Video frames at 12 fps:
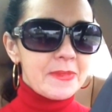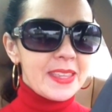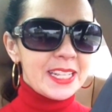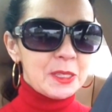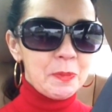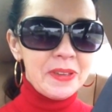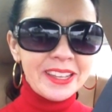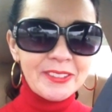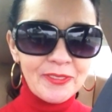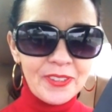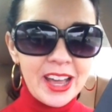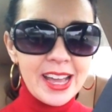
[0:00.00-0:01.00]
It's
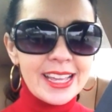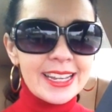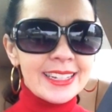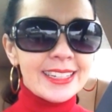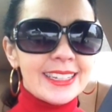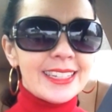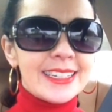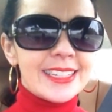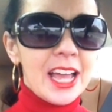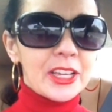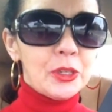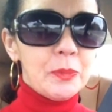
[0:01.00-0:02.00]
been fun
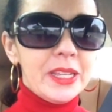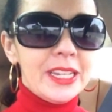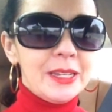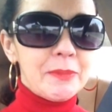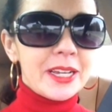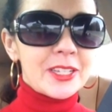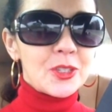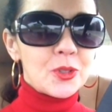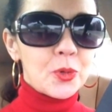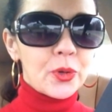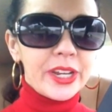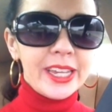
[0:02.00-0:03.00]
documenting my
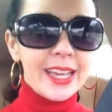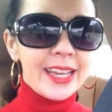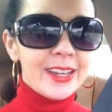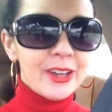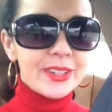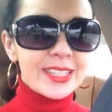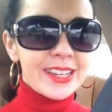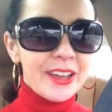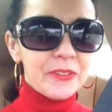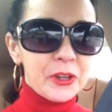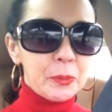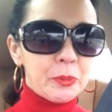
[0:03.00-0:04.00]
story. I know it's
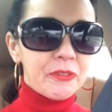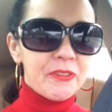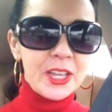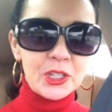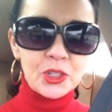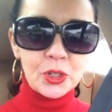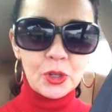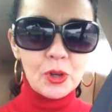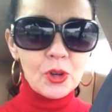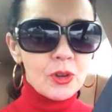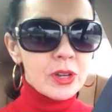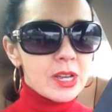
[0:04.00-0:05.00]
not very
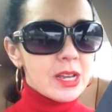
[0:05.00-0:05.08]
professional,